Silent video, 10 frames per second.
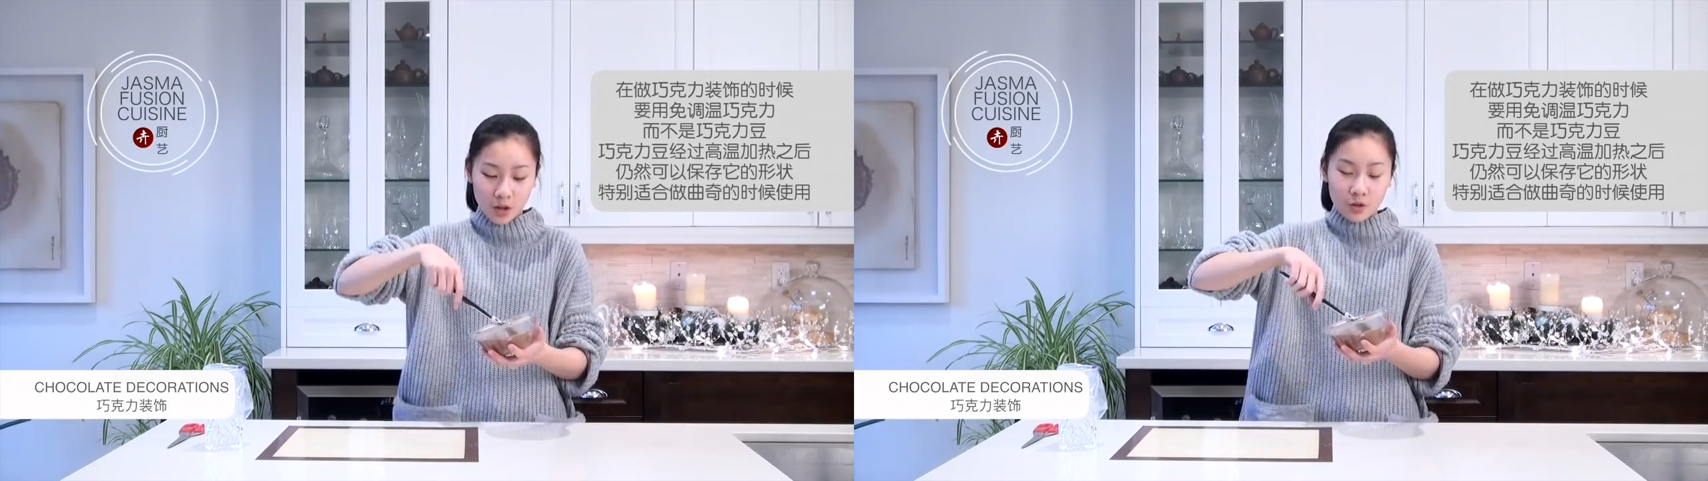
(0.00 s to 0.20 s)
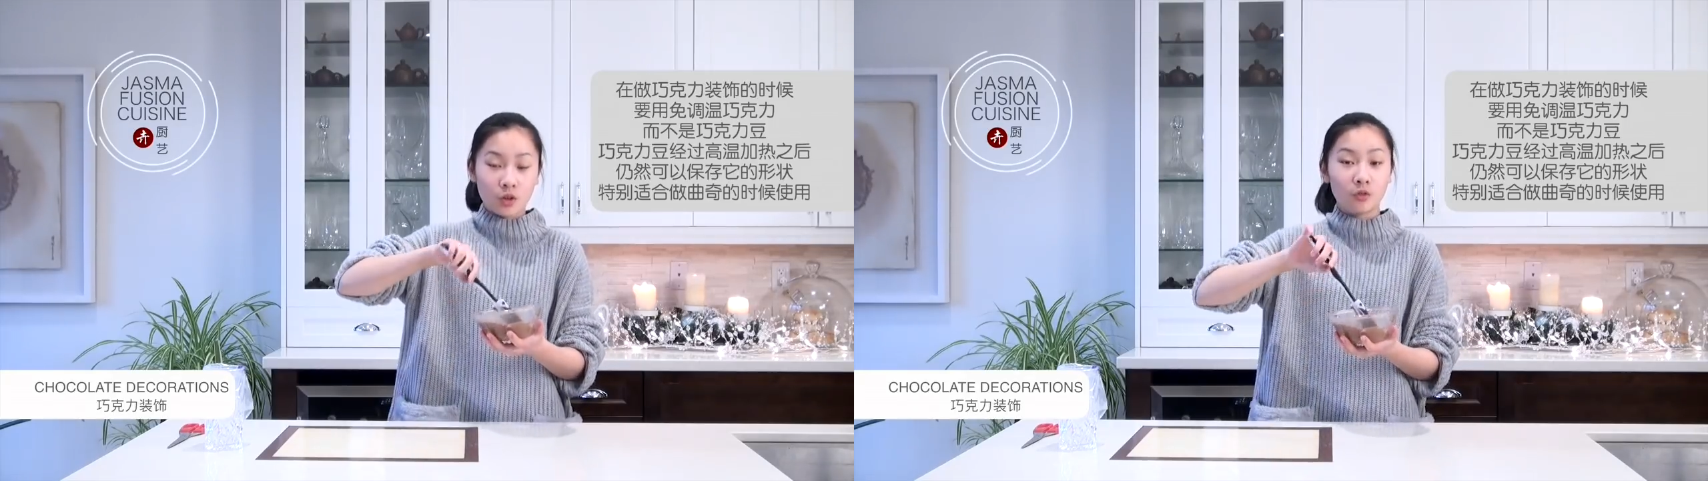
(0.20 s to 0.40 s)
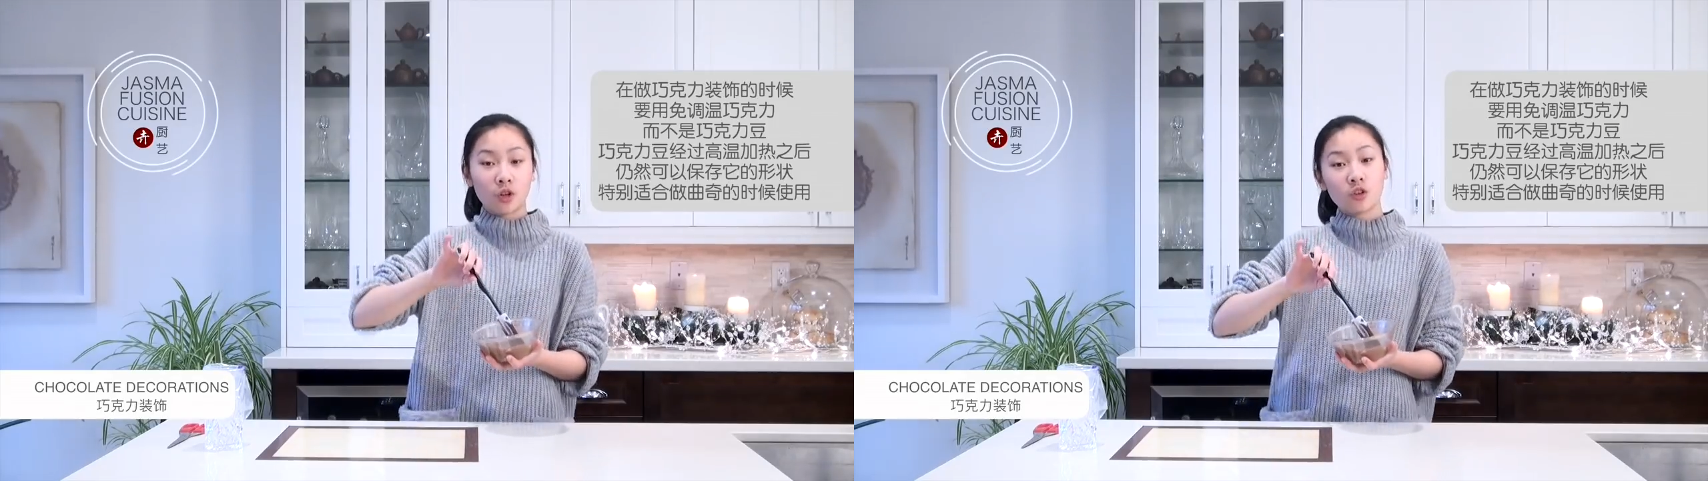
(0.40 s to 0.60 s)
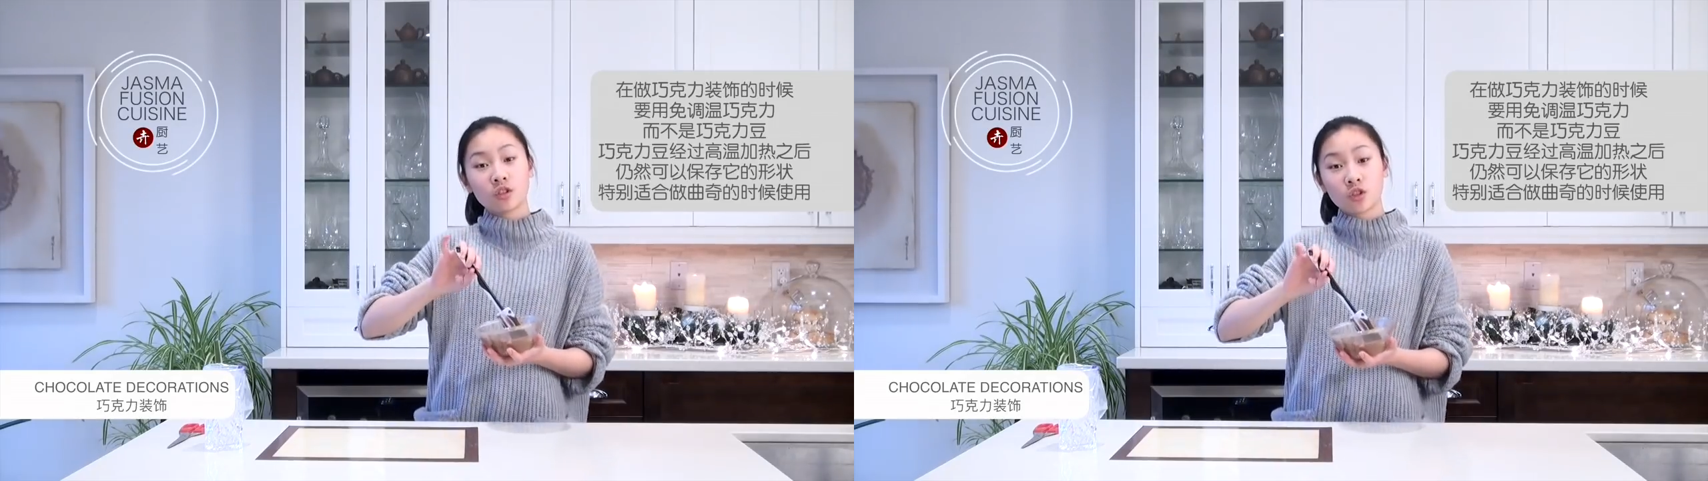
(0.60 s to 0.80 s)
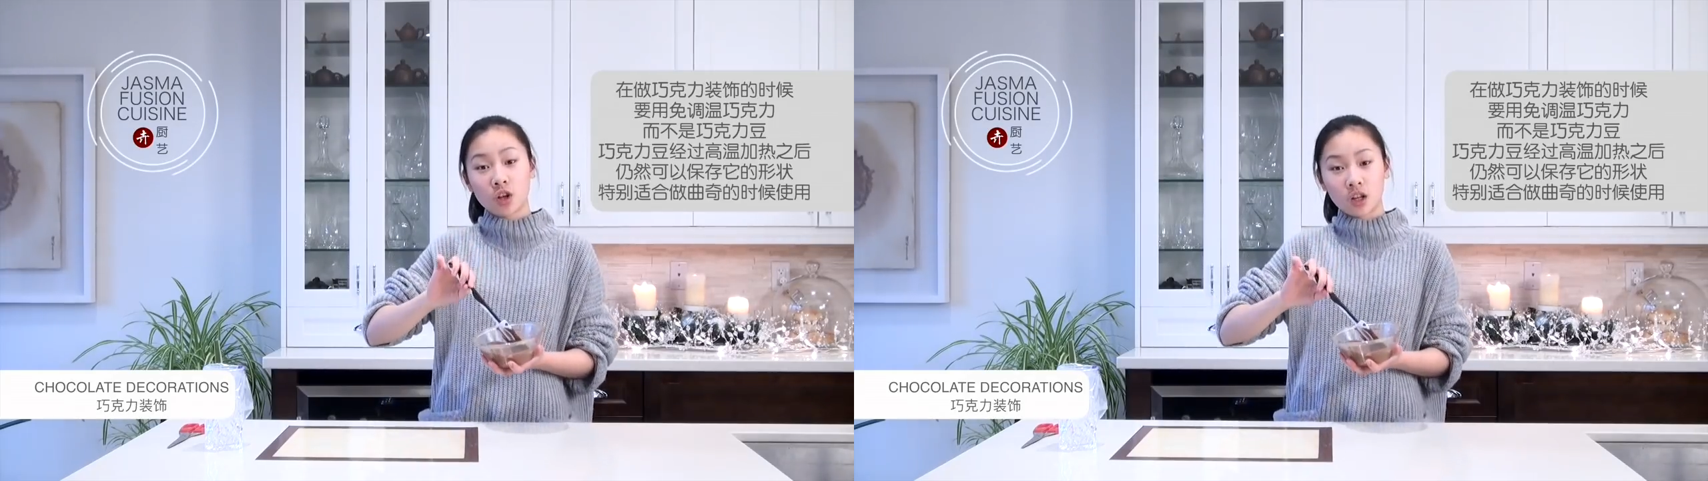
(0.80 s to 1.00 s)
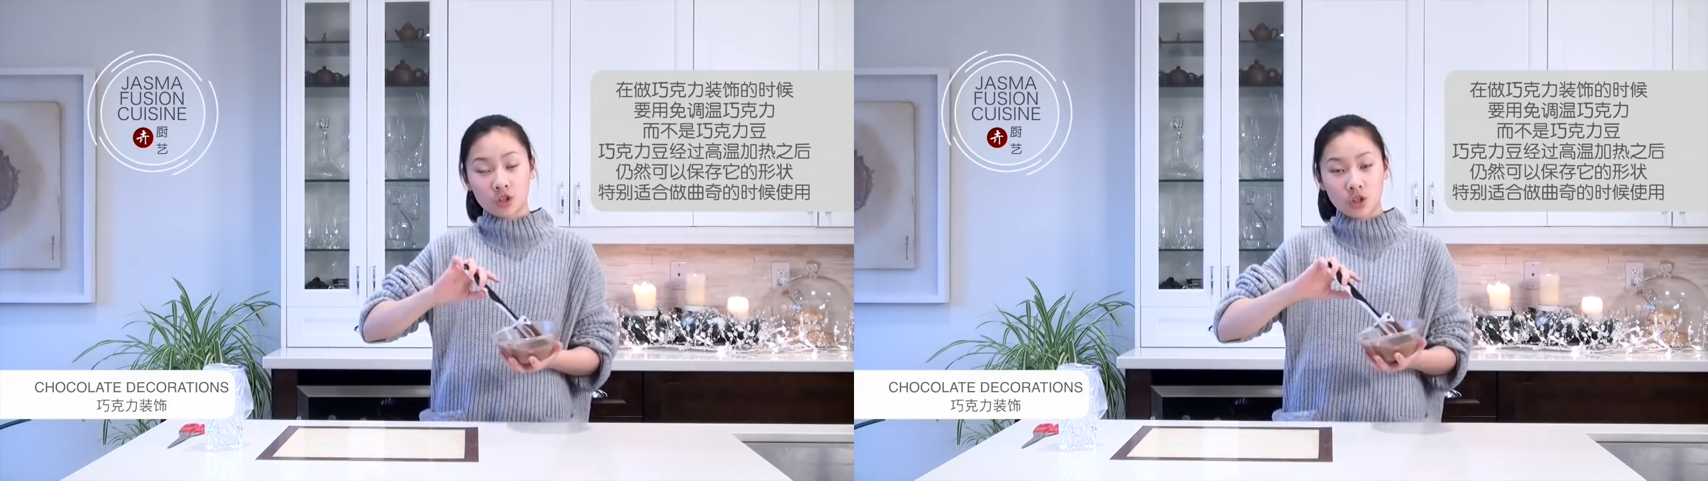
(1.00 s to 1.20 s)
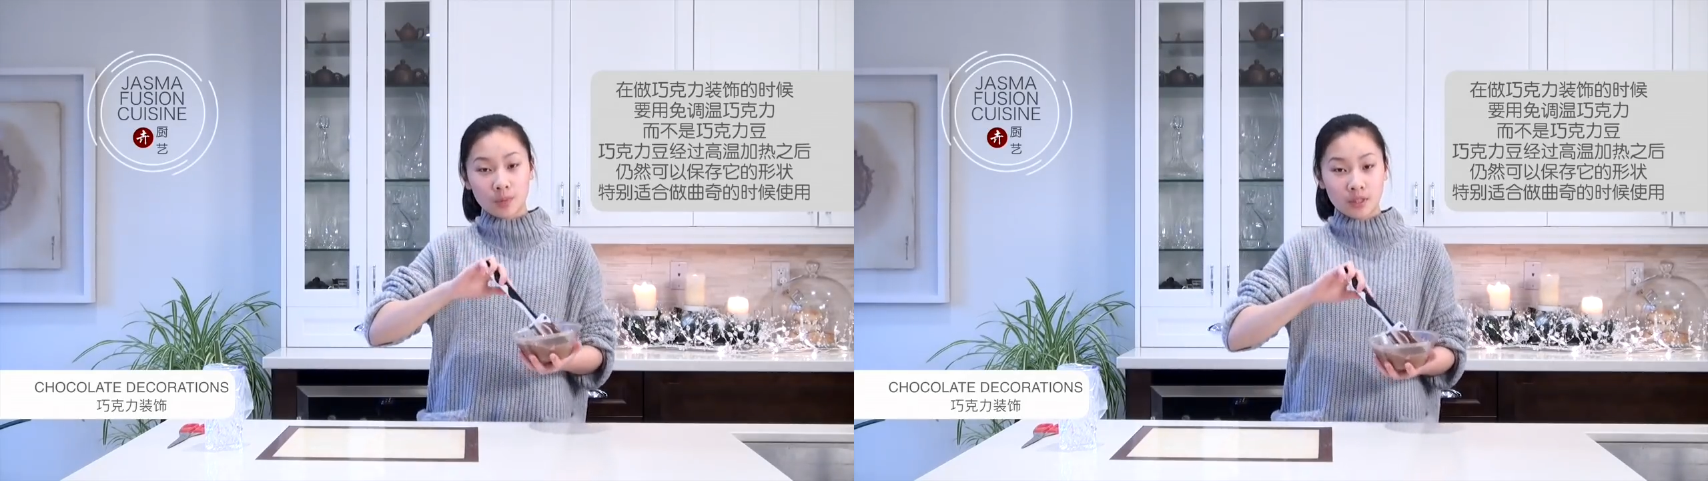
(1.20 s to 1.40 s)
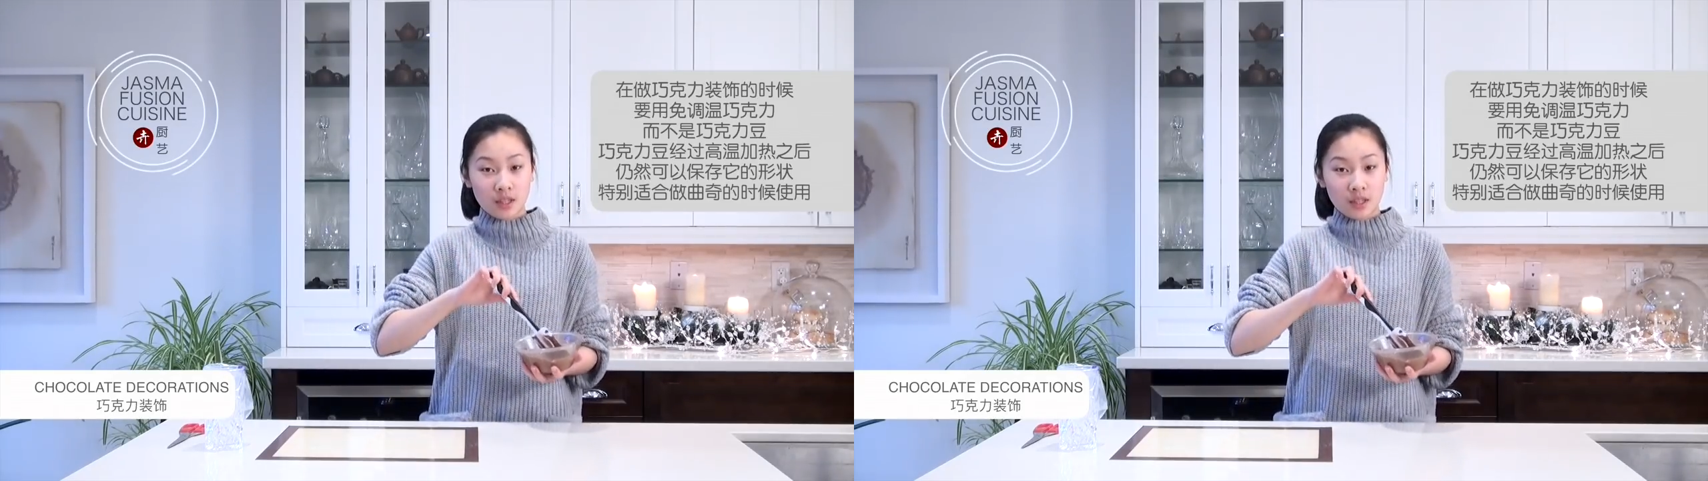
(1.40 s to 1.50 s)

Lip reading: So if you're using chocolate chips in